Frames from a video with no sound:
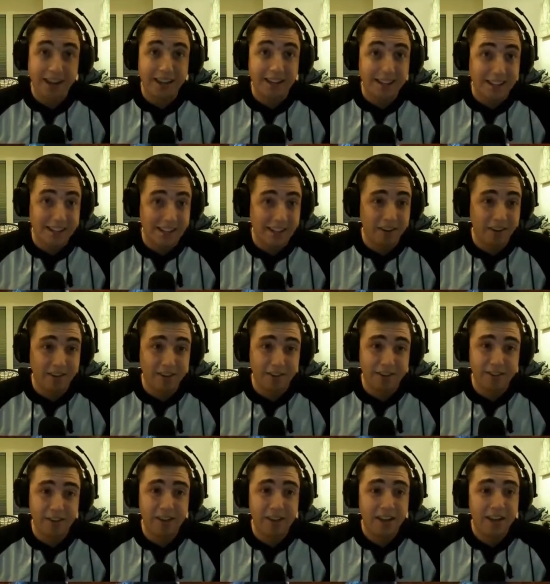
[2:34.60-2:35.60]
and
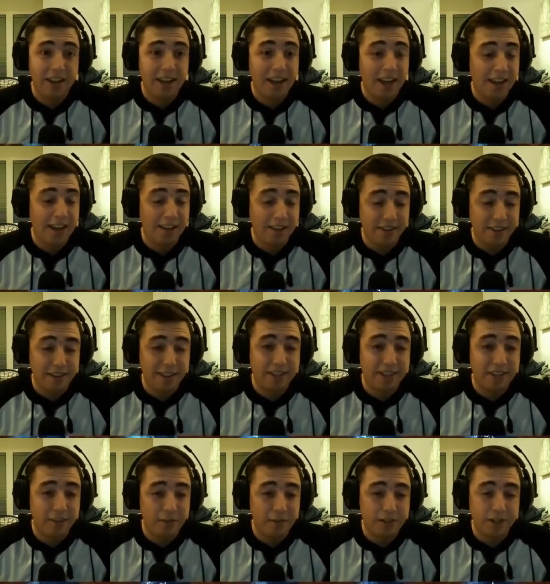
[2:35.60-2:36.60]
tears into
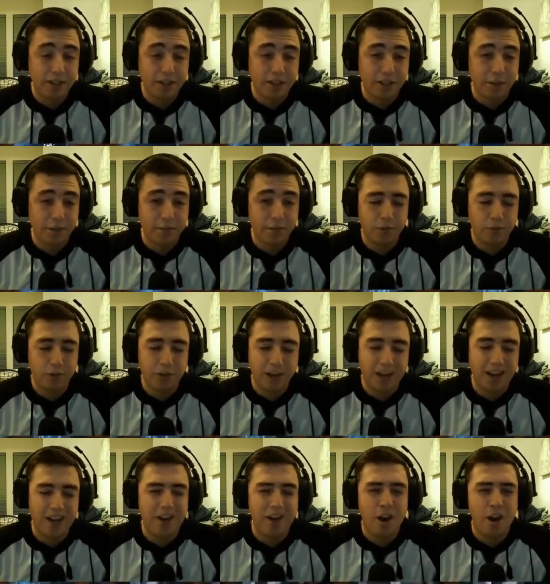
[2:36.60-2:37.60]
these new systems, which
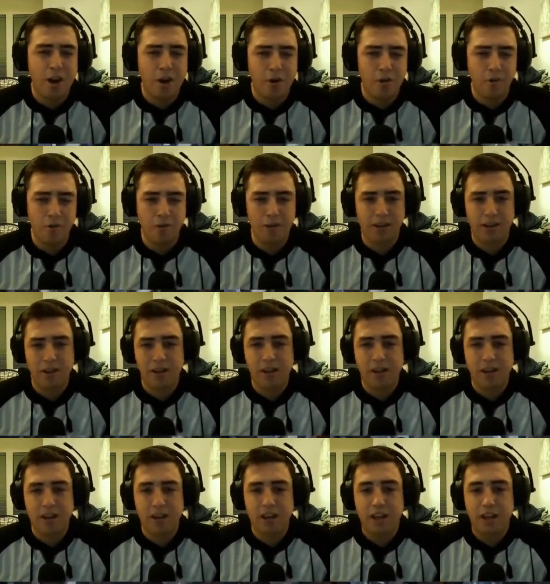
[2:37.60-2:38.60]
I know
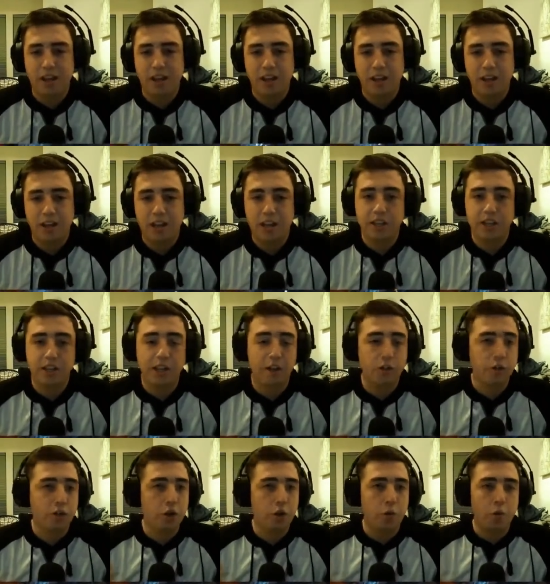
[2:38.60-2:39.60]

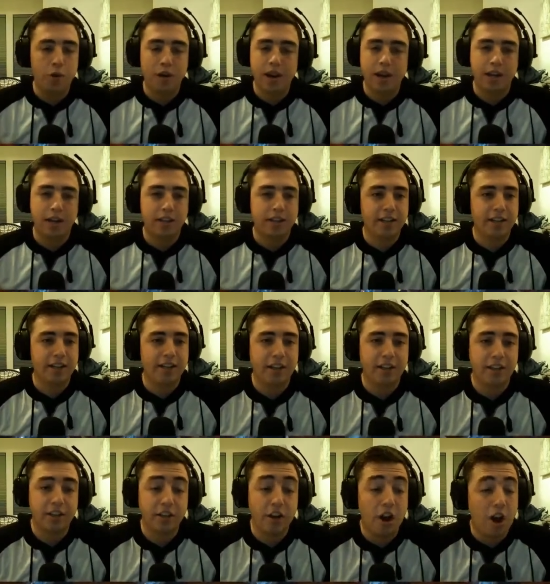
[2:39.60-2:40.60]
they're doing it because they
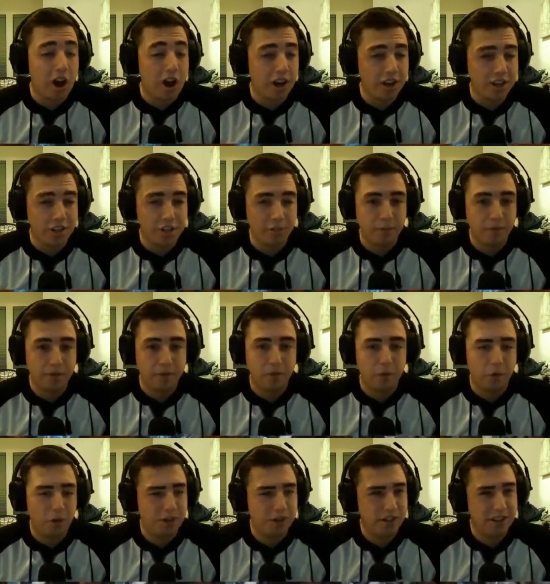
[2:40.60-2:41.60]
think it's awesome. Of
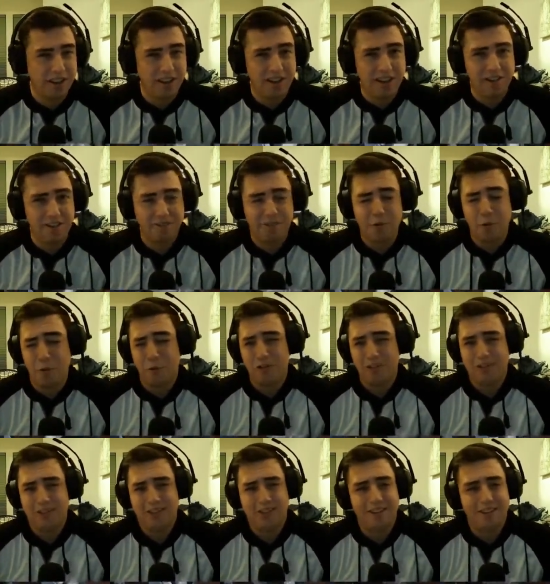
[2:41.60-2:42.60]
course they are. Of
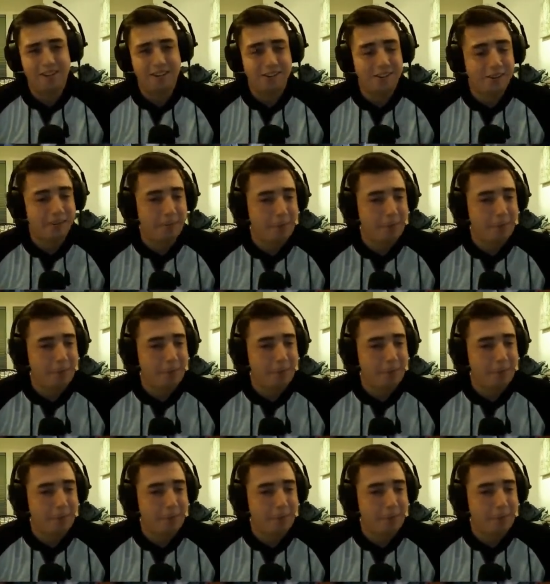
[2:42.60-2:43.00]
course they are.